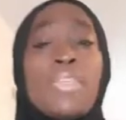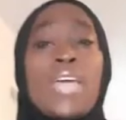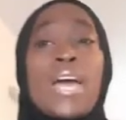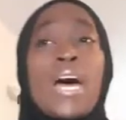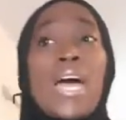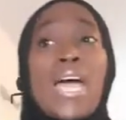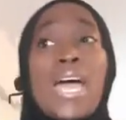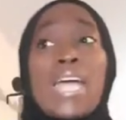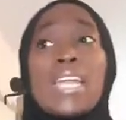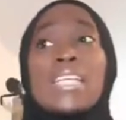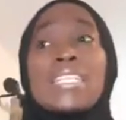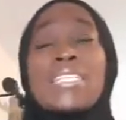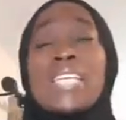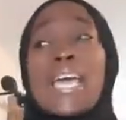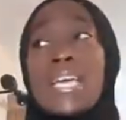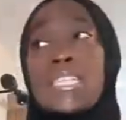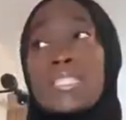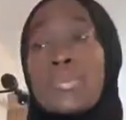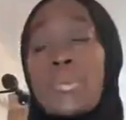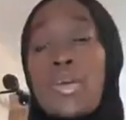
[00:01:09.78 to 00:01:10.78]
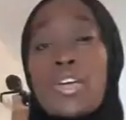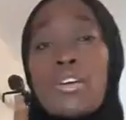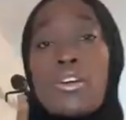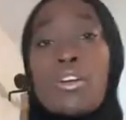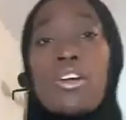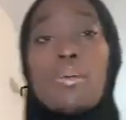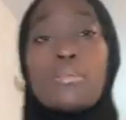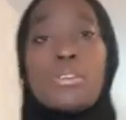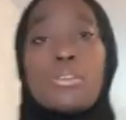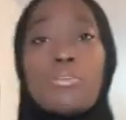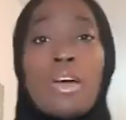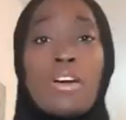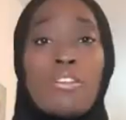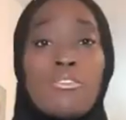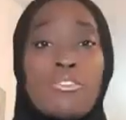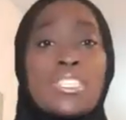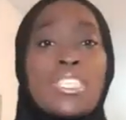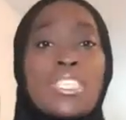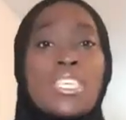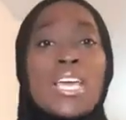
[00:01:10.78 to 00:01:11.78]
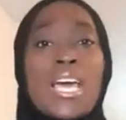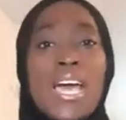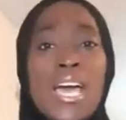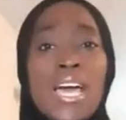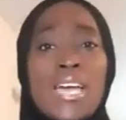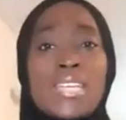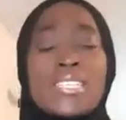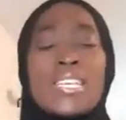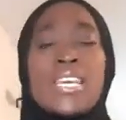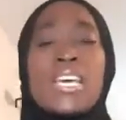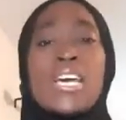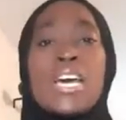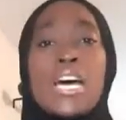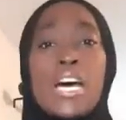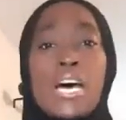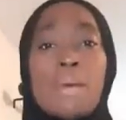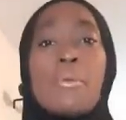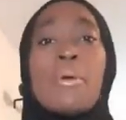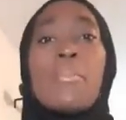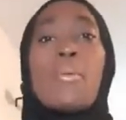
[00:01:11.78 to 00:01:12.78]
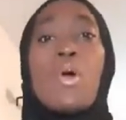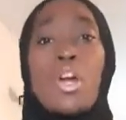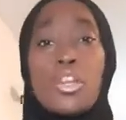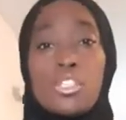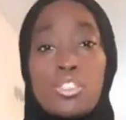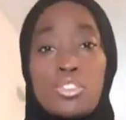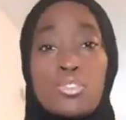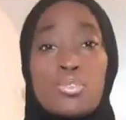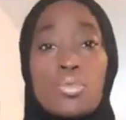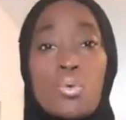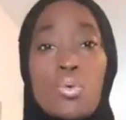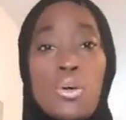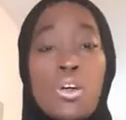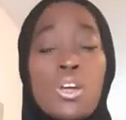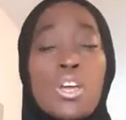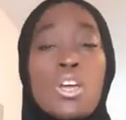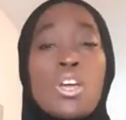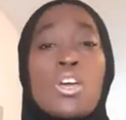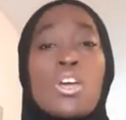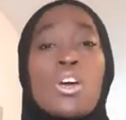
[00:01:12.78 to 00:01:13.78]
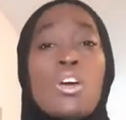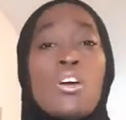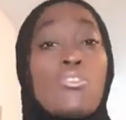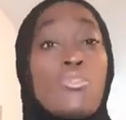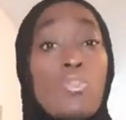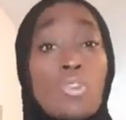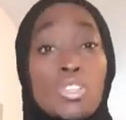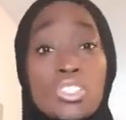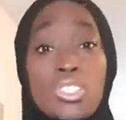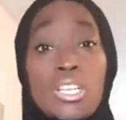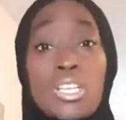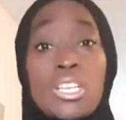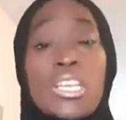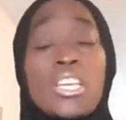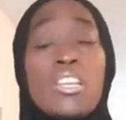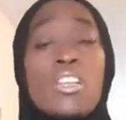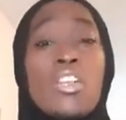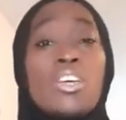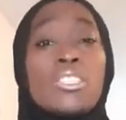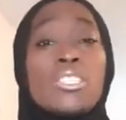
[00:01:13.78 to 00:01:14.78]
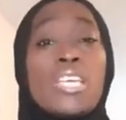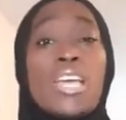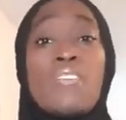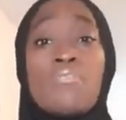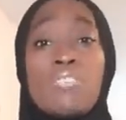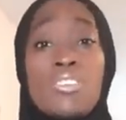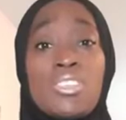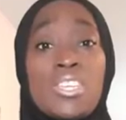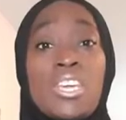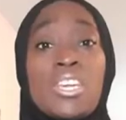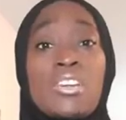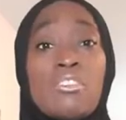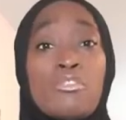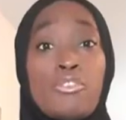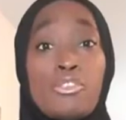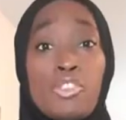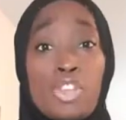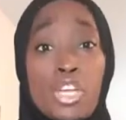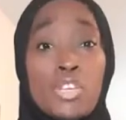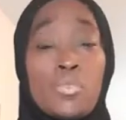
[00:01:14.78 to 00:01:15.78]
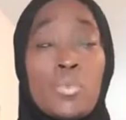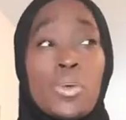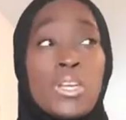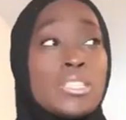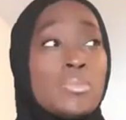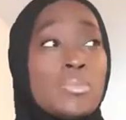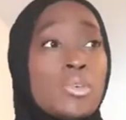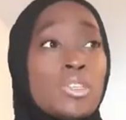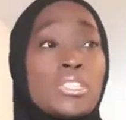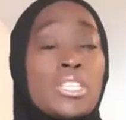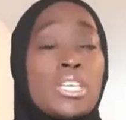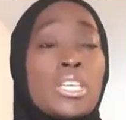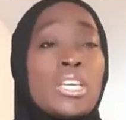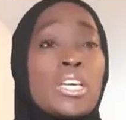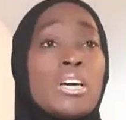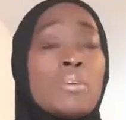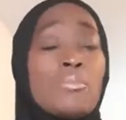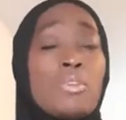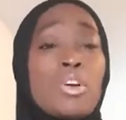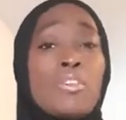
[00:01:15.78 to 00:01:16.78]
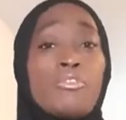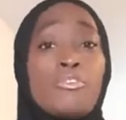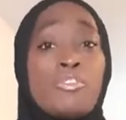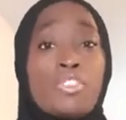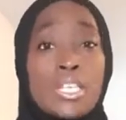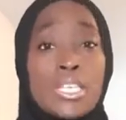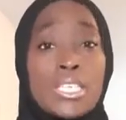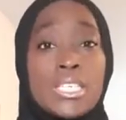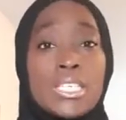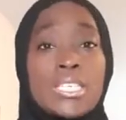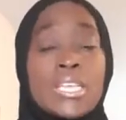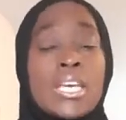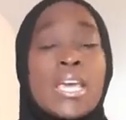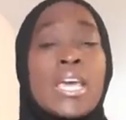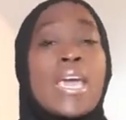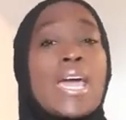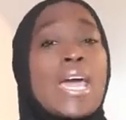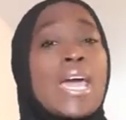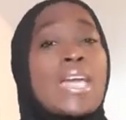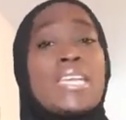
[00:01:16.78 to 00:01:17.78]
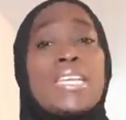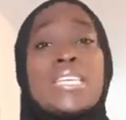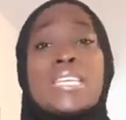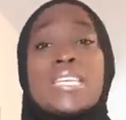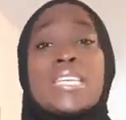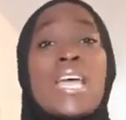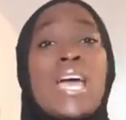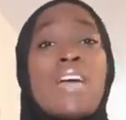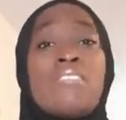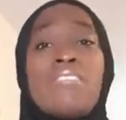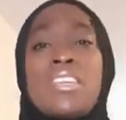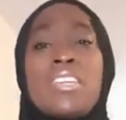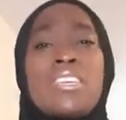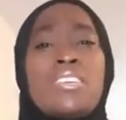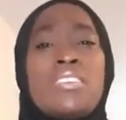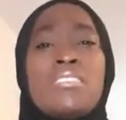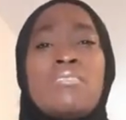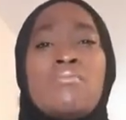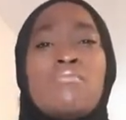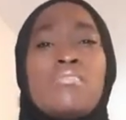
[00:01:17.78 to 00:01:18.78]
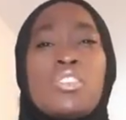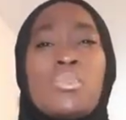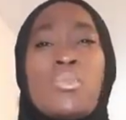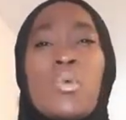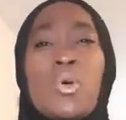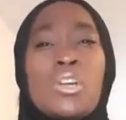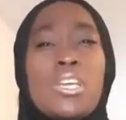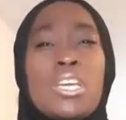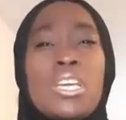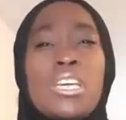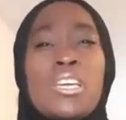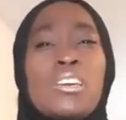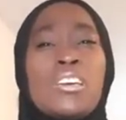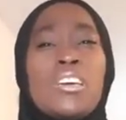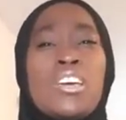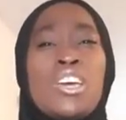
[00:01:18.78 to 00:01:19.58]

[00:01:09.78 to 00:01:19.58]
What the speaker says: I had a taxpayer come into my office. He had a parts store. Unfortunately, he lost everything in a flood when his building got flooded, and he didn't have any supporting,